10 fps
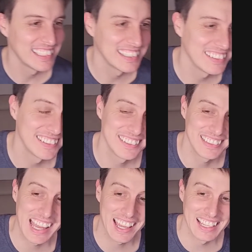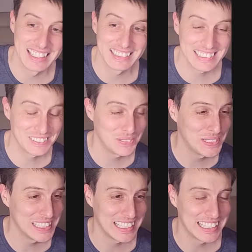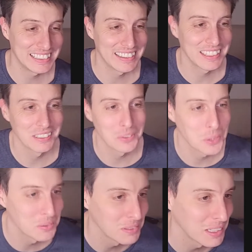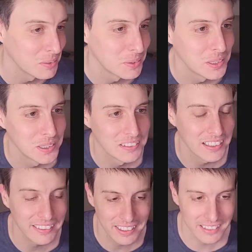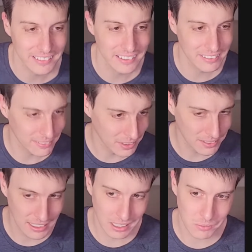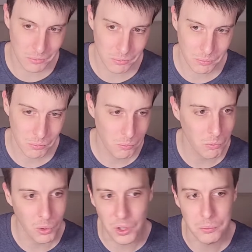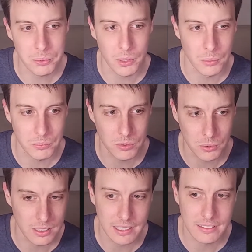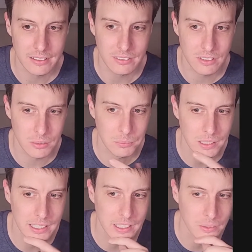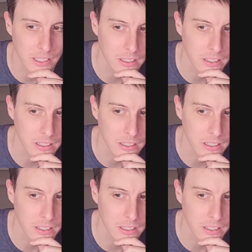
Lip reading: I don't. It's pretty hard to think of 12 letter words, I think, unless you've got like word prompts or letters to play